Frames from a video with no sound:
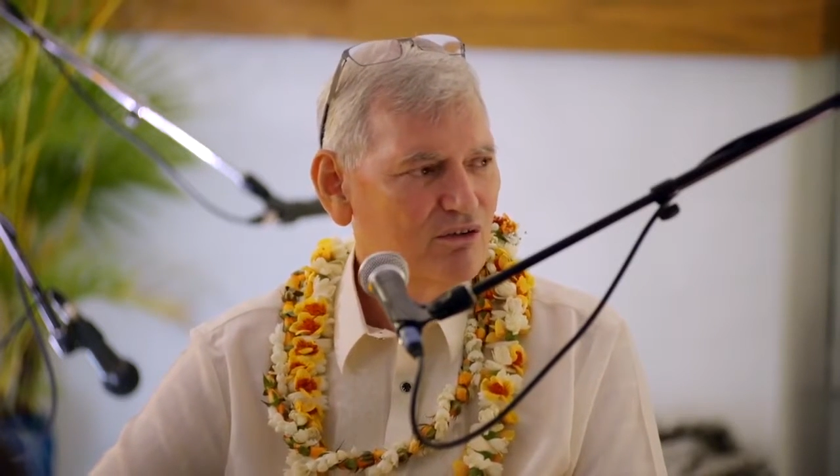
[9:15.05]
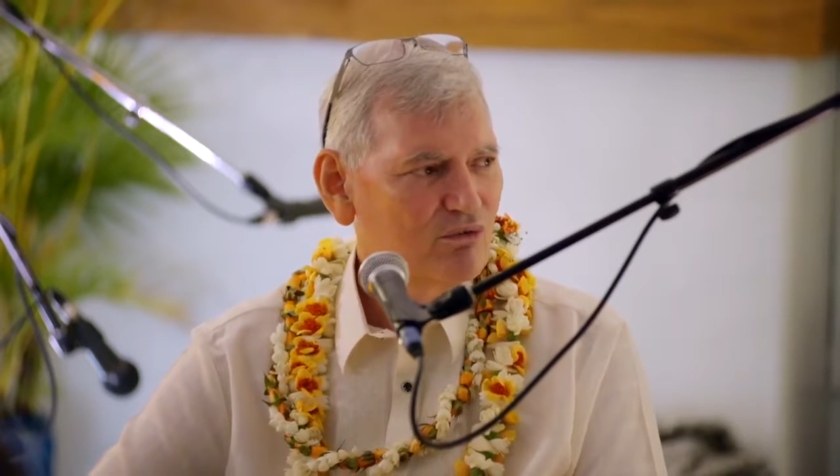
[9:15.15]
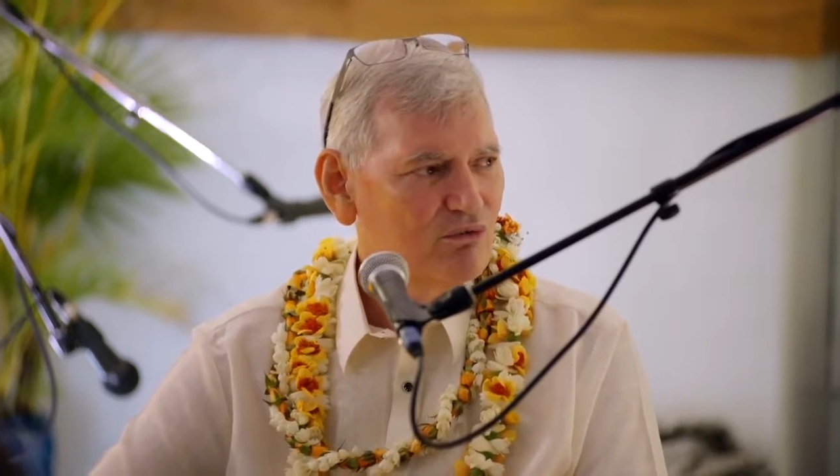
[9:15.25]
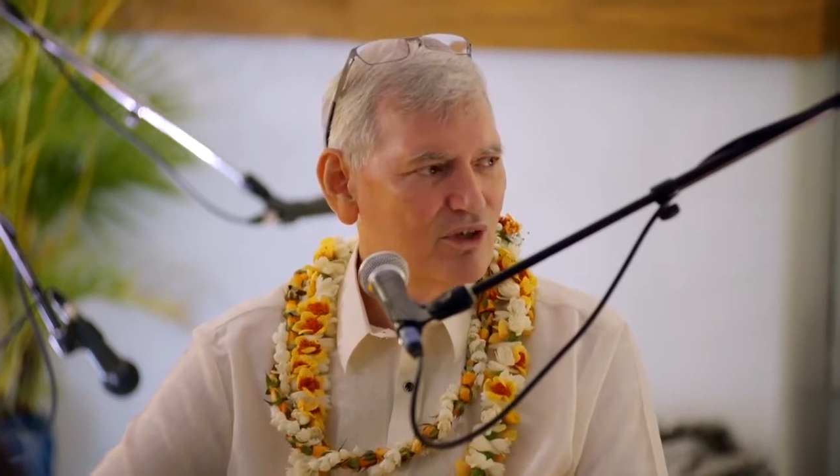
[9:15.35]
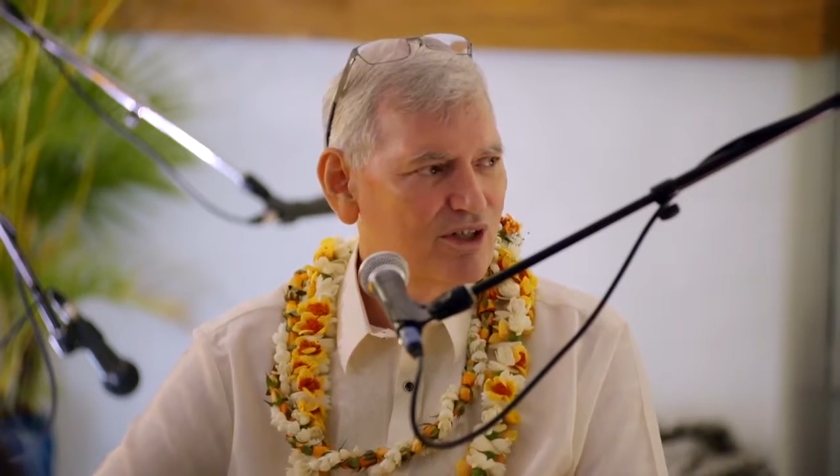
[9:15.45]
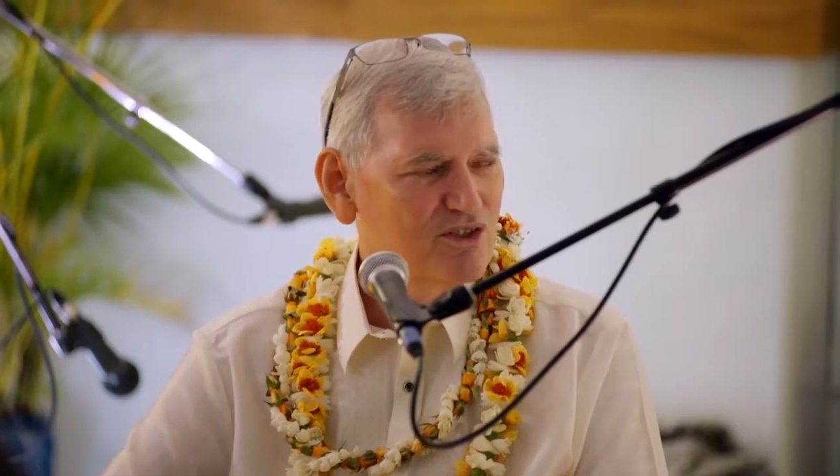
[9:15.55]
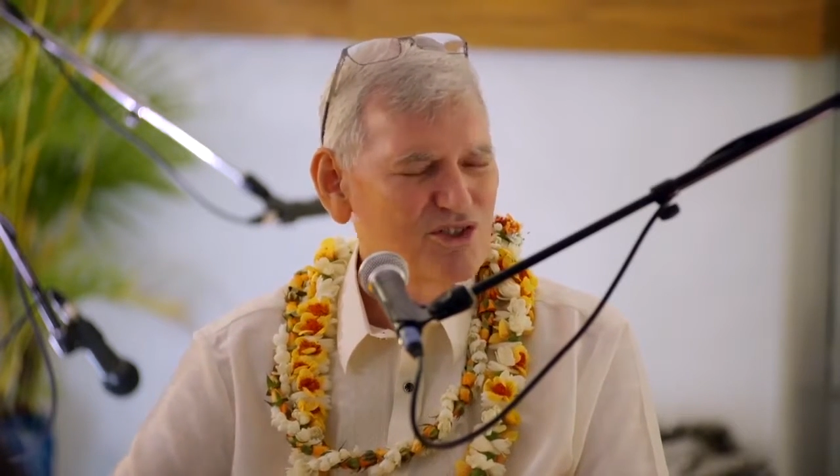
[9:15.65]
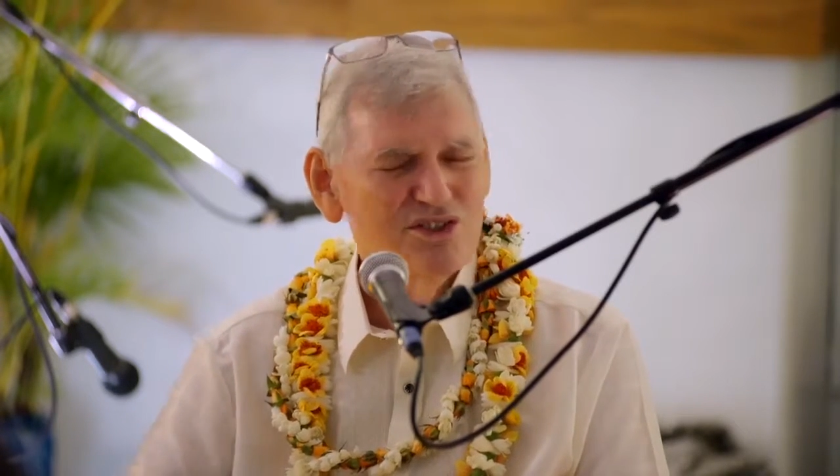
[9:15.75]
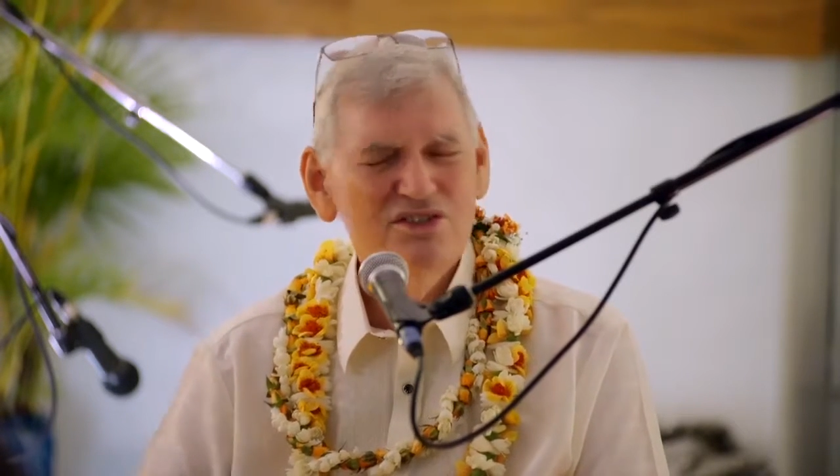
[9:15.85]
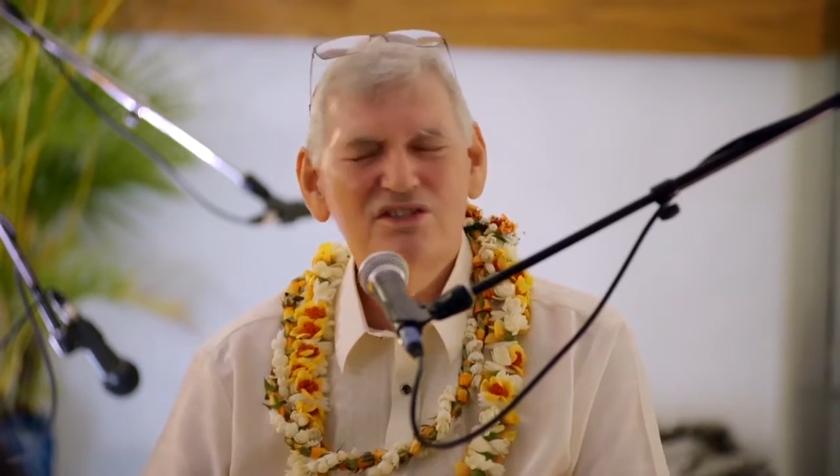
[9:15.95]
It
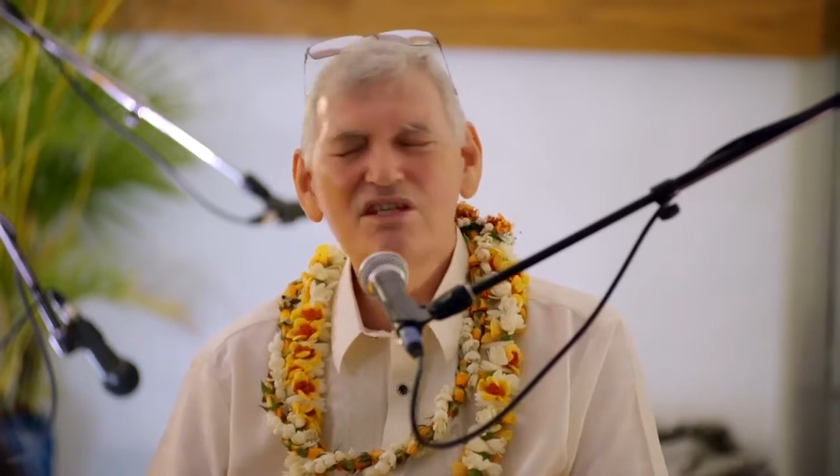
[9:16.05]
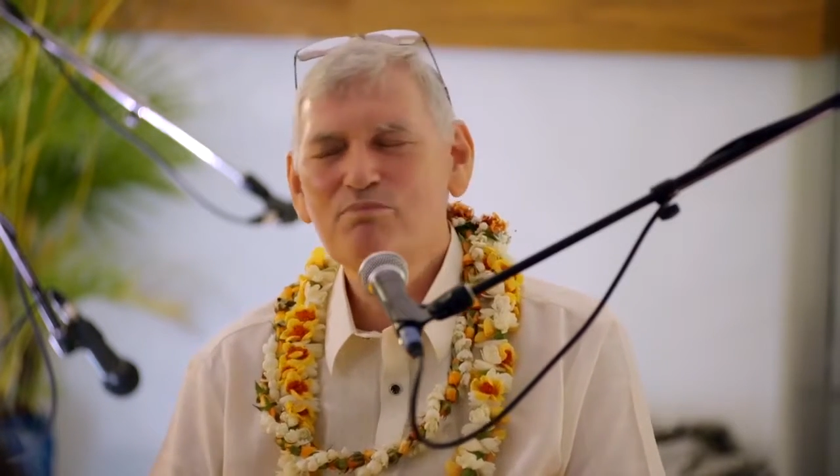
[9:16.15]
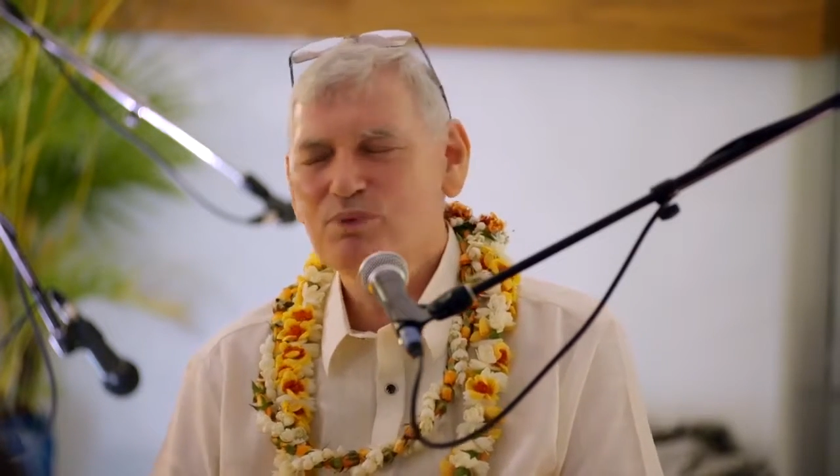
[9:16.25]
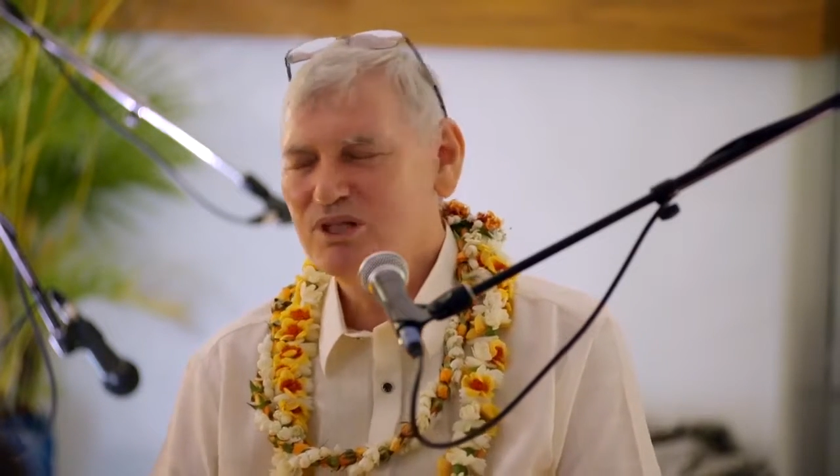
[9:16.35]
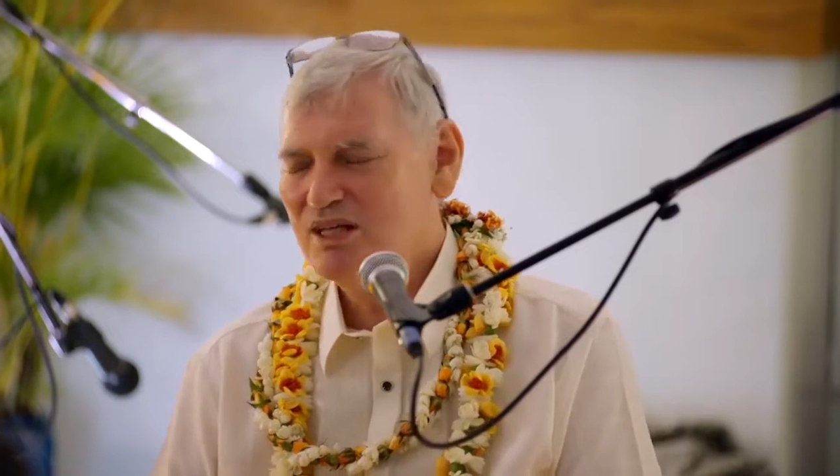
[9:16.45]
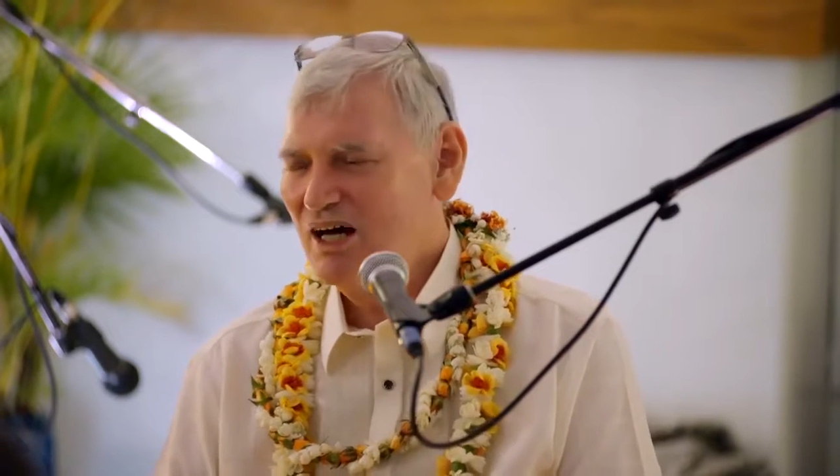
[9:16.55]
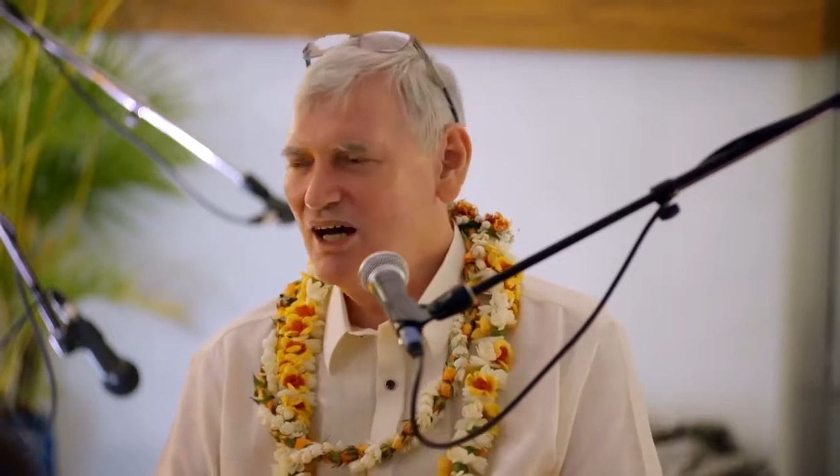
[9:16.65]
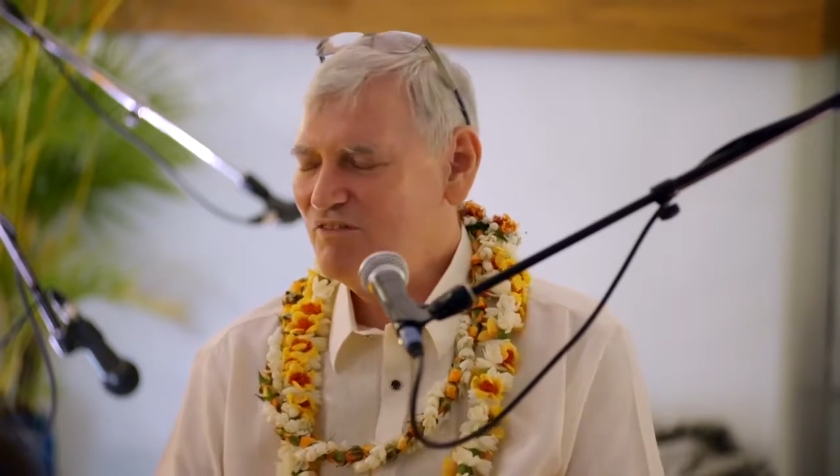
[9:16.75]
is deeply